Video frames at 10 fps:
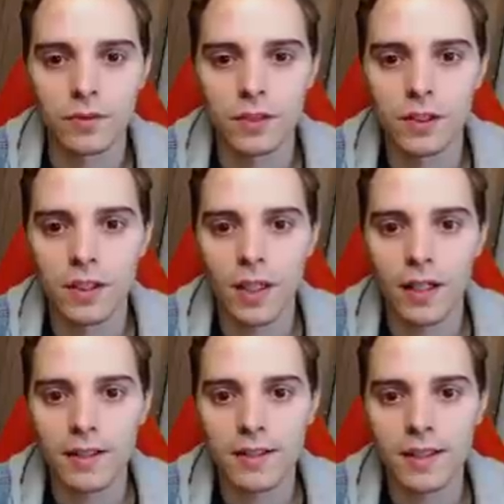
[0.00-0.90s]
This guy
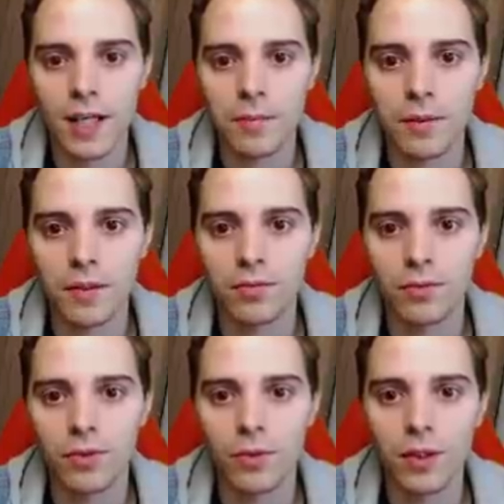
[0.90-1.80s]
is slapping
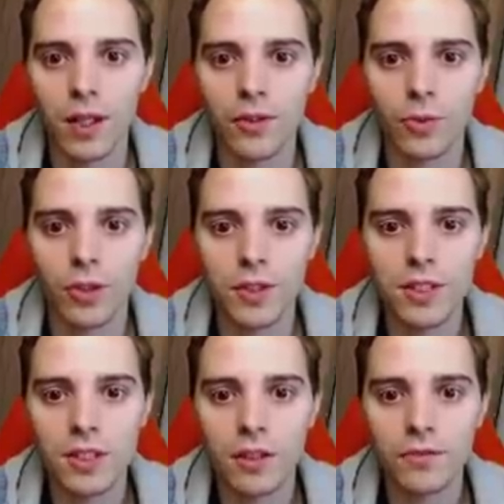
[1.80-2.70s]
for 120, which
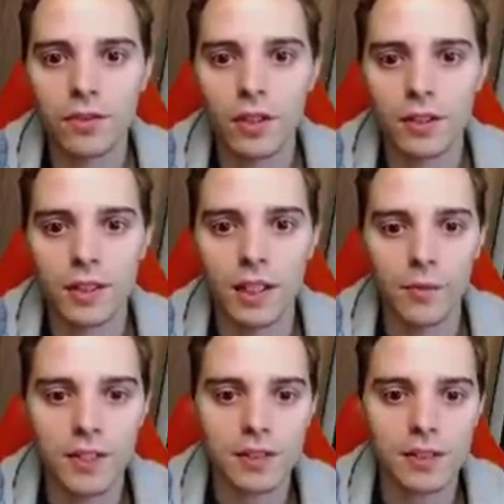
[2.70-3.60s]
is enough to knock us out,
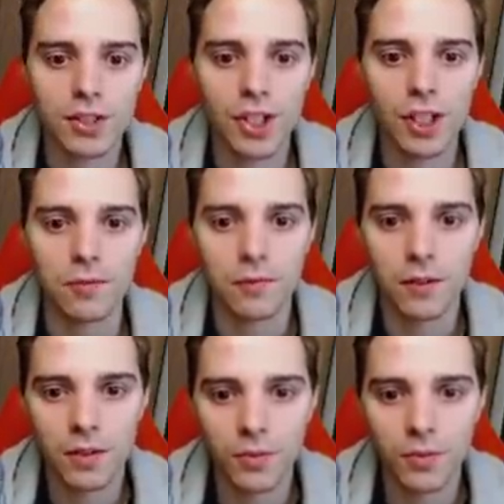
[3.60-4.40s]
which is a shame.